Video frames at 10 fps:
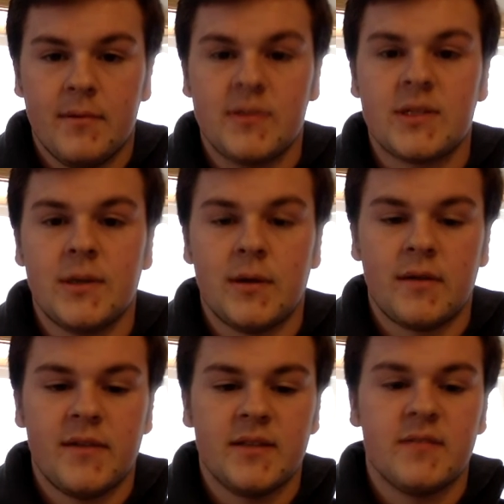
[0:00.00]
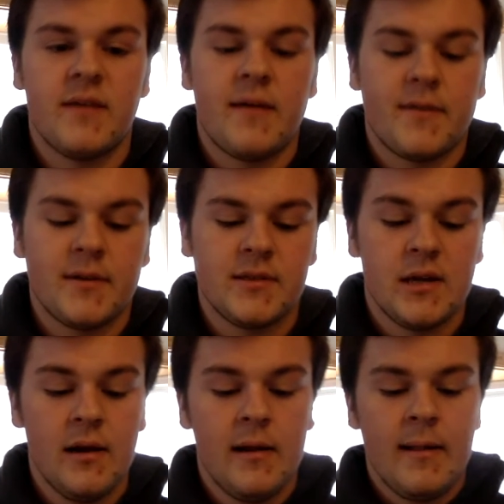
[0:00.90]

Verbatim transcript: boost to our defensive efforts.